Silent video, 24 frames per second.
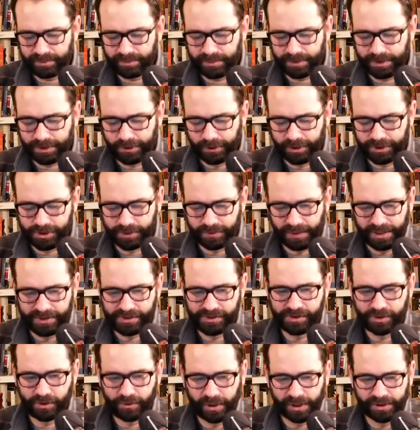and of course, it
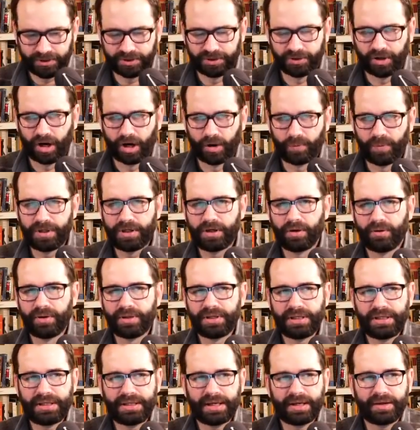raises the question are we going
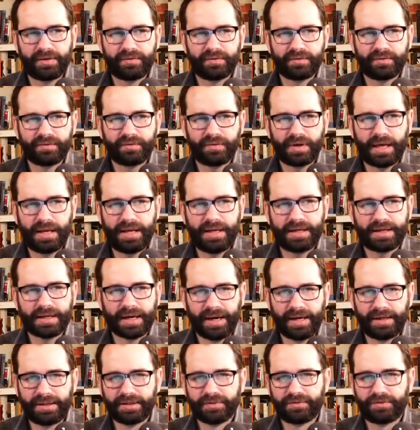to get any
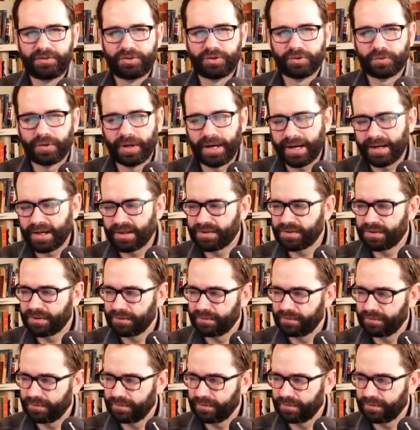kind of direct